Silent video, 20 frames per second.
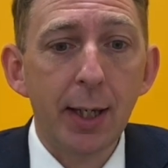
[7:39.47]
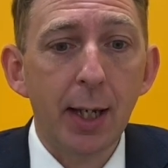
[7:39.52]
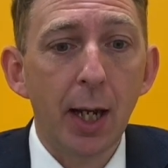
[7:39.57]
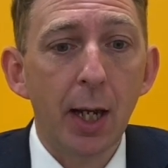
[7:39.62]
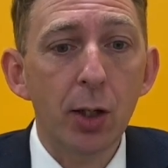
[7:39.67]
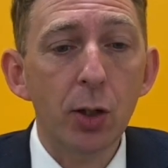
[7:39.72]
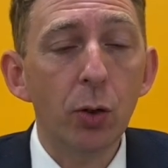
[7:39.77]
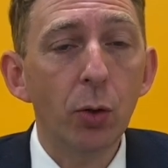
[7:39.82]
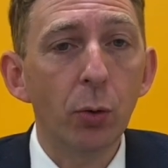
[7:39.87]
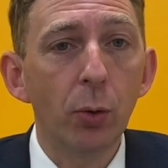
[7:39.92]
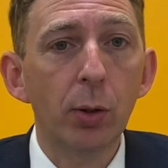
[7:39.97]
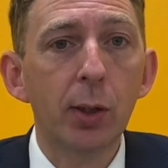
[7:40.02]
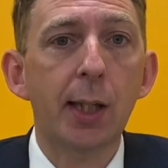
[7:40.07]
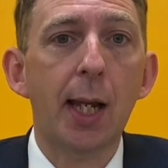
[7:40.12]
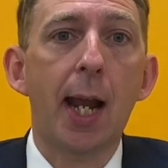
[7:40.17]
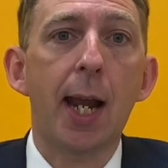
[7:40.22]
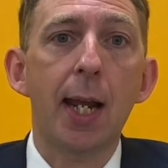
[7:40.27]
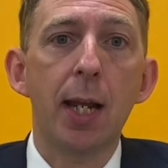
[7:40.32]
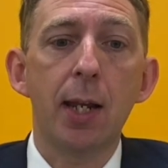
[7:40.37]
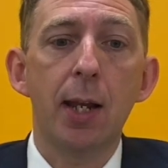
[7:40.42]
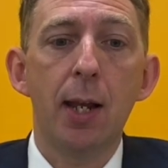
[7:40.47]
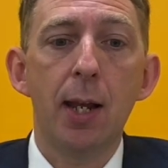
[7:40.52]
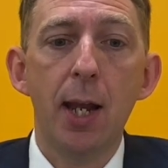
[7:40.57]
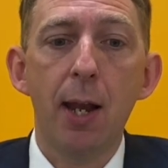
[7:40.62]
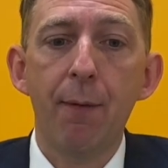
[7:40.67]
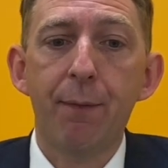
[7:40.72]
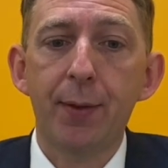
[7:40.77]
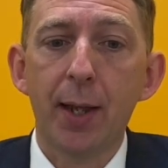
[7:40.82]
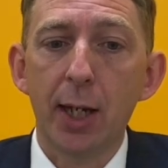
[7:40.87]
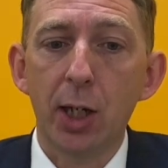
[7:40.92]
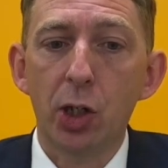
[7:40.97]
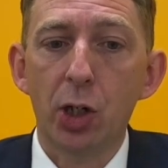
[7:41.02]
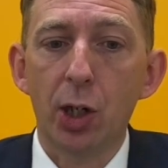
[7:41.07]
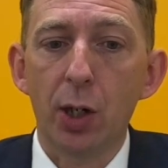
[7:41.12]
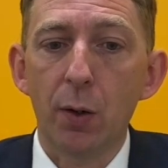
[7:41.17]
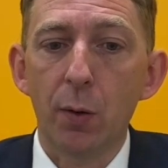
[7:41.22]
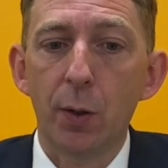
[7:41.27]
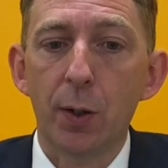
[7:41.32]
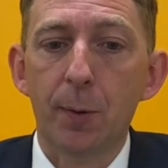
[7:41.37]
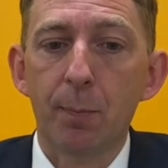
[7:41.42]
kit all day if they
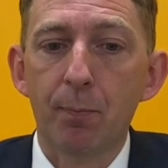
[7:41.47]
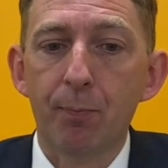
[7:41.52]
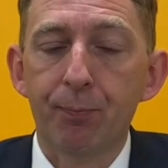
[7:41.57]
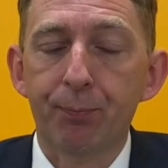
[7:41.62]
choose.